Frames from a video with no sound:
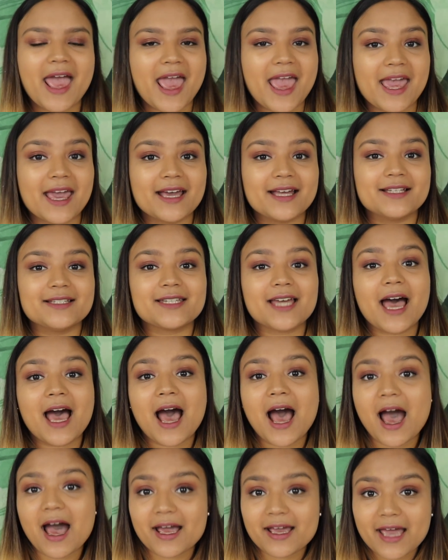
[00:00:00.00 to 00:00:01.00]
and
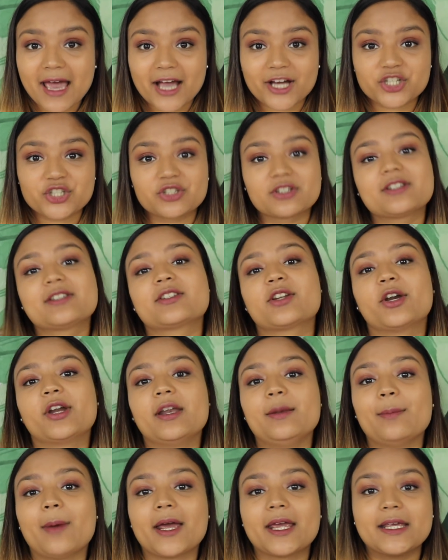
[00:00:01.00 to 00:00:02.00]
I actually
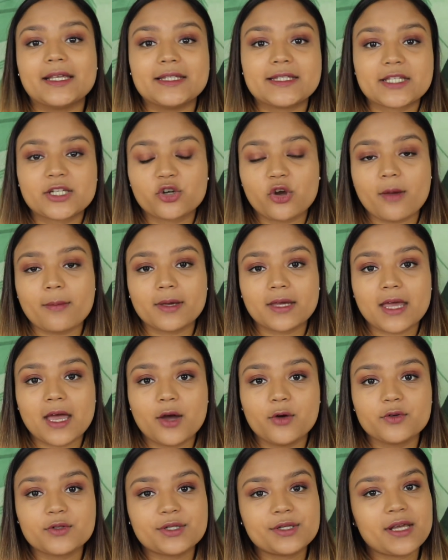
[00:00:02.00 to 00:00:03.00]
started my Instagram
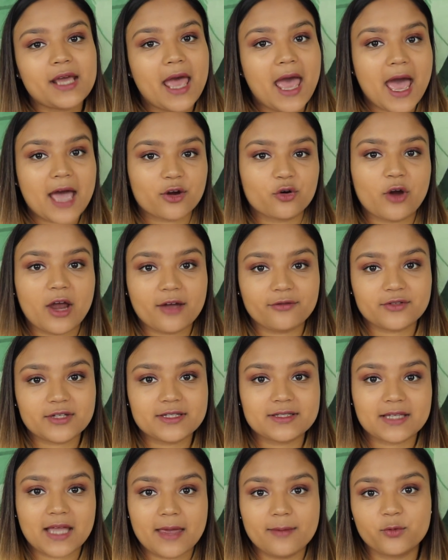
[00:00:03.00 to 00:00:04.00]
account at Crafty
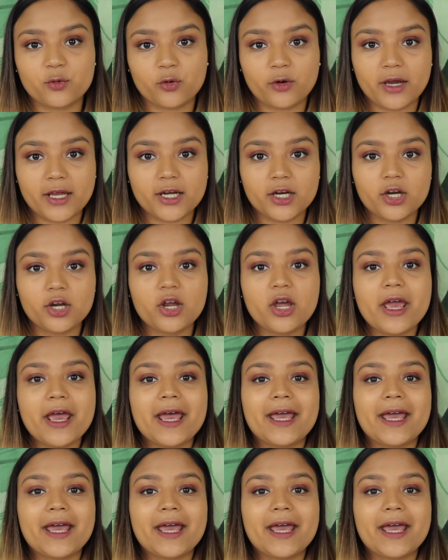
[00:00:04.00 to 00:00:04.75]
Slime Creator